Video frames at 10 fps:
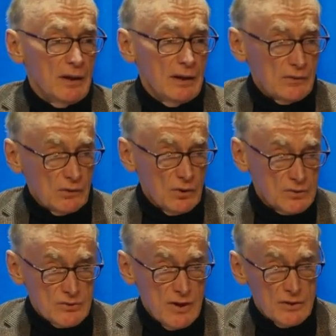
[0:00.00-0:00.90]
in the
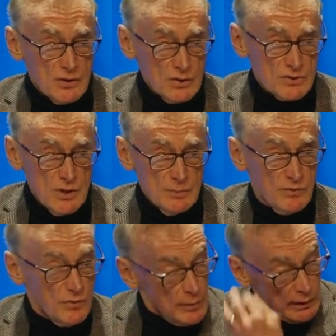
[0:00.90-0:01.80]
concept, concept
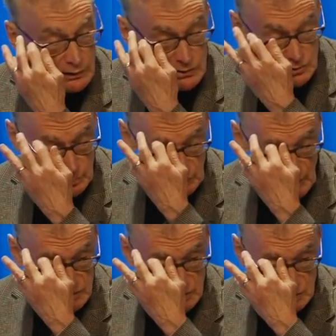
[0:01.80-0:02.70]
of a medically
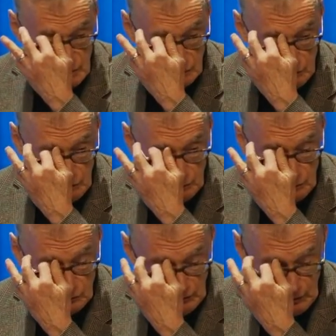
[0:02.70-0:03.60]
supervised injecting room
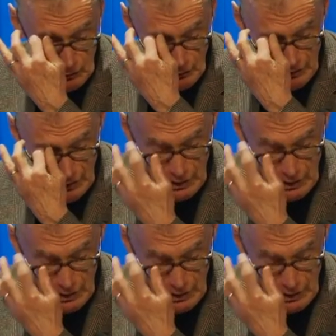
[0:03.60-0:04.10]
for heroin.